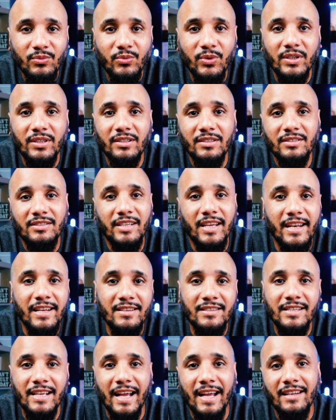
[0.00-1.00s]
with the
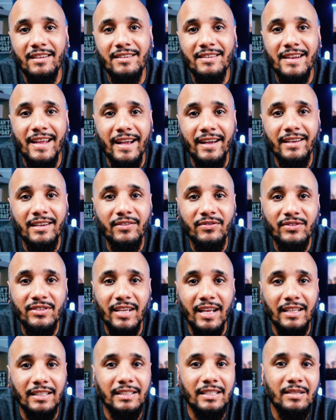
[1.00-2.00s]
settings at negative
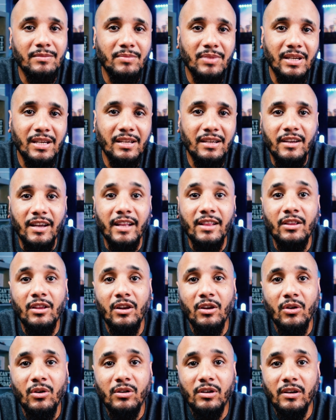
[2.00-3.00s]
10 dB and the
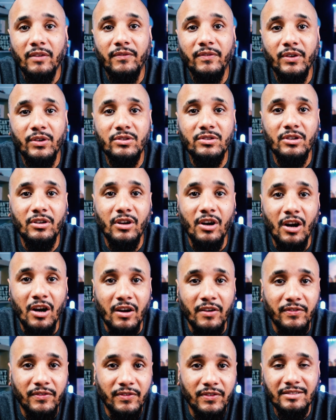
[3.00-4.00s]
low cut filter
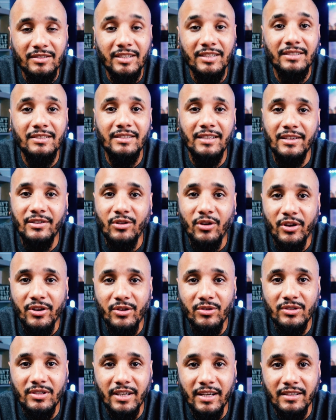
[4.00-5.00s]
off. This is an
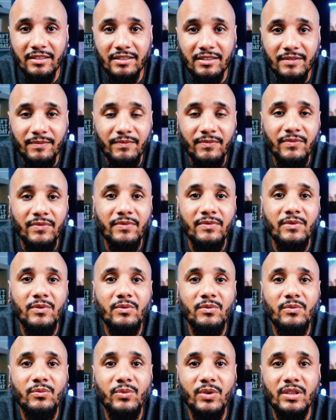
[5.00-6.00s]
audio test
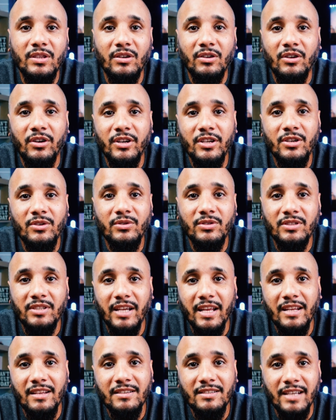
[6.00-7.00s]
with the audio
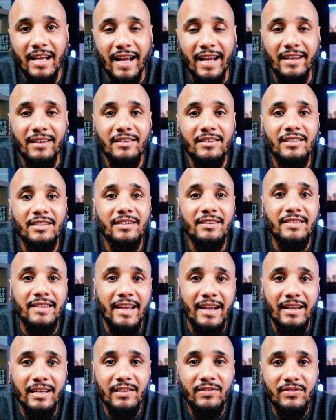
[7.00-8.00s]
settings at
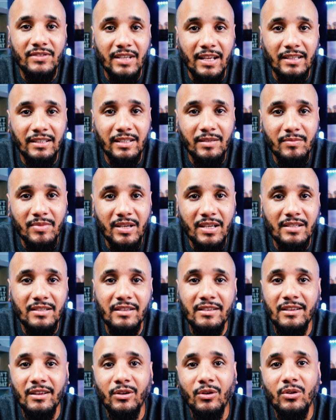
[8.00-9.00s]
negative 10 dBs
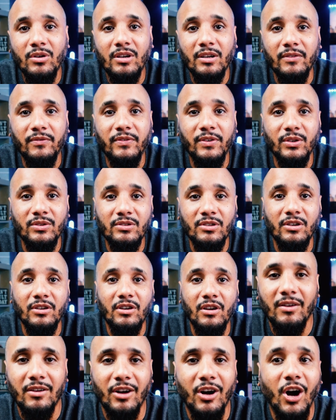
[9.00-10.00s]
and the low cut filter
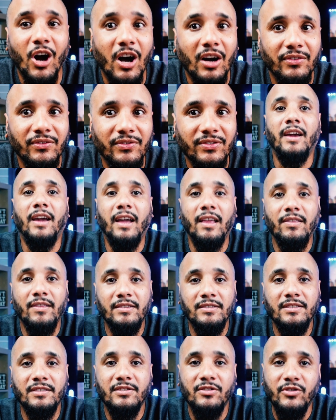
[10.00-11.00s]
off. And
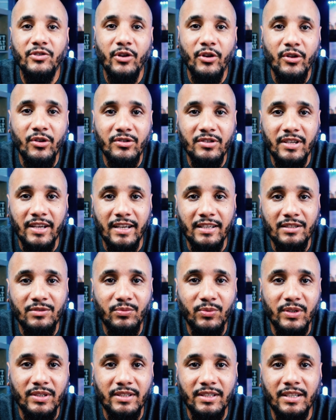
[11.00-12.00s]
this is an audio test
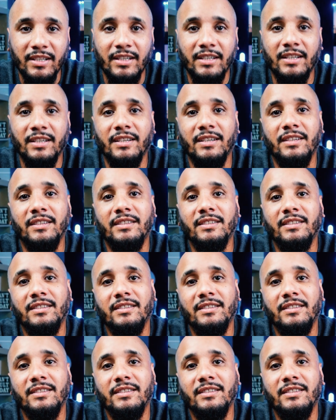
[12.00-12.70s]
with the